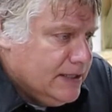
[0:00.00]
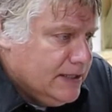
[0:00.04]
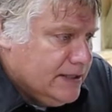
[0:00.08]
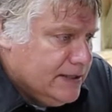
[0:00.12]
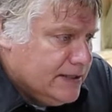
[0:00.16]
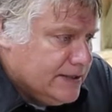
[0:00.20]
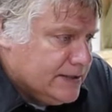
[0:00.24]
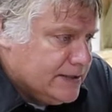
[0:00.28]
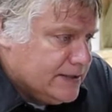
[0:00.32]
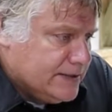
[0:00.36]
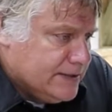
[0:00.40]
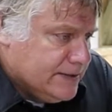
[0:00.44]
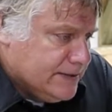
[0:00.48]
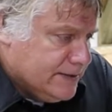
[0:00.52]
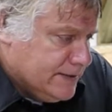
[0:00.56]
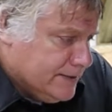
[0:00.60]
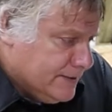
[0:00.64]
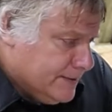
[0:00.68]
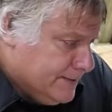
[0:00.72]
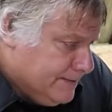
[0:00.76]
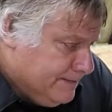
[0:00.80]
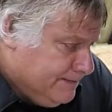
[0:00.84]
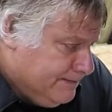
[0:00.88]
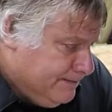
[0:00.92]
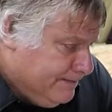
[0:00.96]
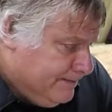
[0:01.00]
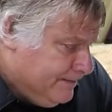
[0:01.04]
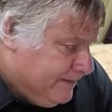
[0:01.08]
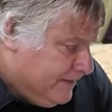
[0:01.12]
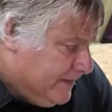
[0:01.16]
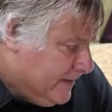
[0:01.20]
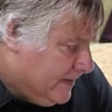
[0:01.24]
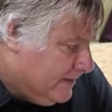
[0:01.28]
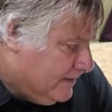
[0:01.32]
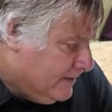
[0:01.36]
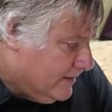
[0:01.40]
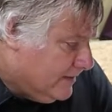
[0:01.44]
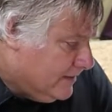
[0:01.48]
So
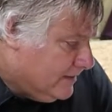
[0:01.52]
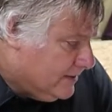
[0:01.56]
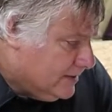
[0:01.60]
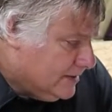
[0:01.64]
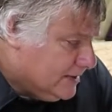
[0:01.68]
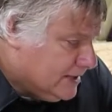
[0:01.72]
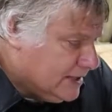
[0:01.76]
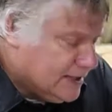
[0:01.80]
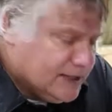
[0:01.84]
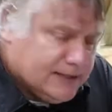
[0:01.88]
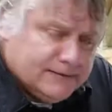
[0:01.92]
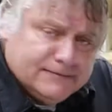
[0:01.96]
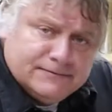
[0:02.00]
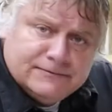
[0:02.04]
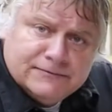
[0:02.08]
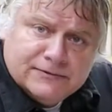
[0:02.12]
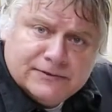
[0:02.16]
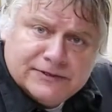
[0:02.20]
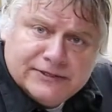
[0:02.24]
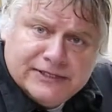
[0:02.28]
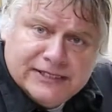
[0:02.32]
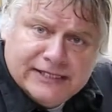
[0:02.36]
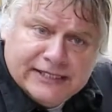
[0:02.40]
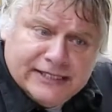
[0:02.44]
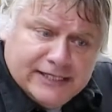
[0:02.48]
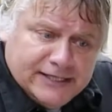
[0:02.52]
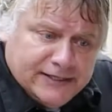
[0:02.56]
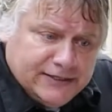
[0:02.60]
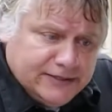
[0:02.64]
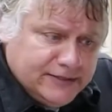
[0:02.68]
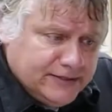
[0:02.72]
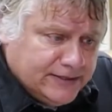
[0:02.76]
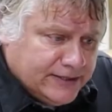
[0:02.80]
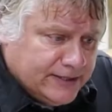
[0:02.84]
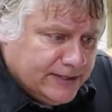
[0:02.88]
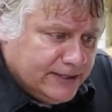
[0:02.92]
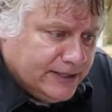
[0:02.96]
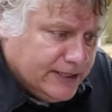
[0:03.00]
we'll dig
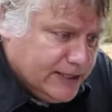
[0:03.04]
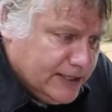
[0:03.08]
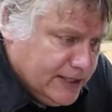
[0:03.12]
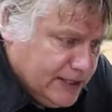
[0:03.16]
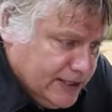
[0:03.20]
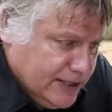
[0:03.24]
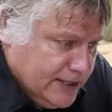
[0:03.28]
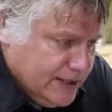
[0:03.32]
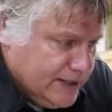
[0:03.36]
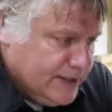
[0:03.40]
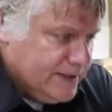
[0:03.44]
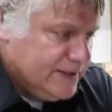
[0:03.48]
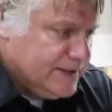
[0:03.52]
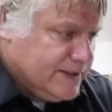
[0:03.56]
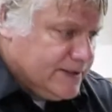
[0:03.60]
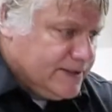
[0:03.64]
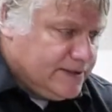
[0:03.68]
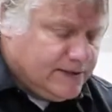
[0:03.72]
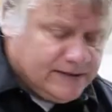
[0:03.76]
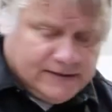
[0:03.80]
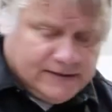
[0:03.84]
into it. So